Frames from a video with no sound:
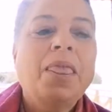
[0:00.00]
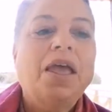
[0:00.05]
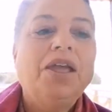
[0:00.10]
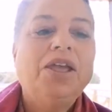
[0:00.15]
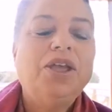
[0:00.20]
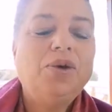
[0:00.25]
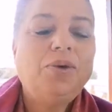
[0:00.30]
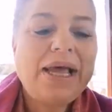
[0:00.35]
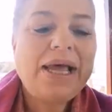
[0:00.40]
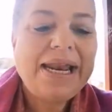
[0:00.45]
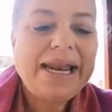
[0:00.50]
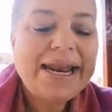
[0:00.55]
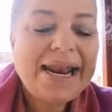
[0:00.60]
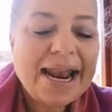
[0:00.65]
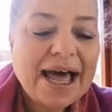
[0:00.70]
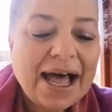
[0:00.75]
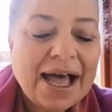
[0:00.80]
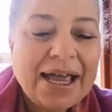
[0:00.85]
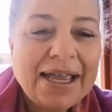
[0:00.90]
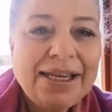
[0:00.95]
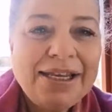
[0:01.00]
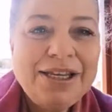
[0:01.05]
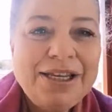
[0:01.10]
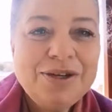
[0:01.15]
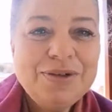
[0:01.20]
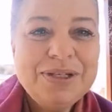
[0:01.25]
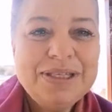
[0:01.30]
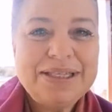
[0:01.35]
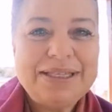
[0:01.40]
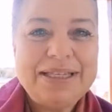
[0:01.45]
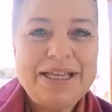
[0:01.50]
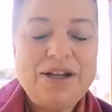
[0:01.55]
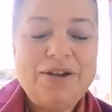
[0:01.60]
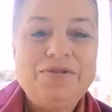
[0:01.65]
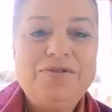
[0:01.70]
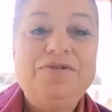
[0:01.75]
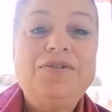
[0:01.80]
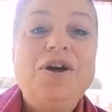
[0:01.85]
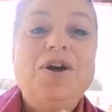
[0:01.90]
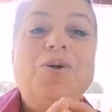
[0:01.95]
you align
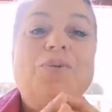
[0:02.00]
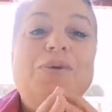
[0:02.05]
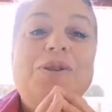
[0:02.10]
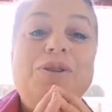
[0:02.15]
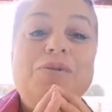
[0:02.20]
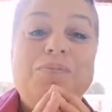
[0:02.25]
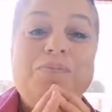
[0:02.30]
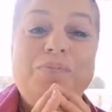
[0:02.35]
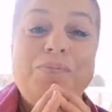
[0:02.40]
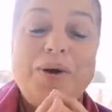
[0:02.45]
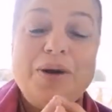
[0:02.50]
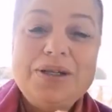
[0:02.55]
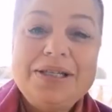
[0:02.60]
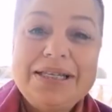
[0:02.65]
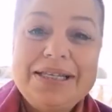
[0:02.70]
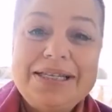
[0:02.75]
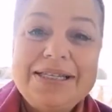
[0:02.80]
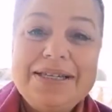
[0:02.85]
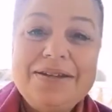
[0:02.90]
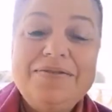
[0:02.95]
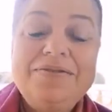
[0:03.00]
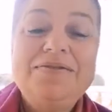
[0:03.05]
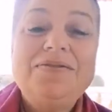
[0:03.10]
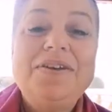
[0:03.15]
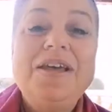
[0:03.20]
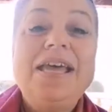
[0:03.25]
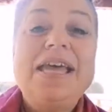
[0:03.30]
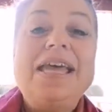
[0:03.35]
yourself with positive,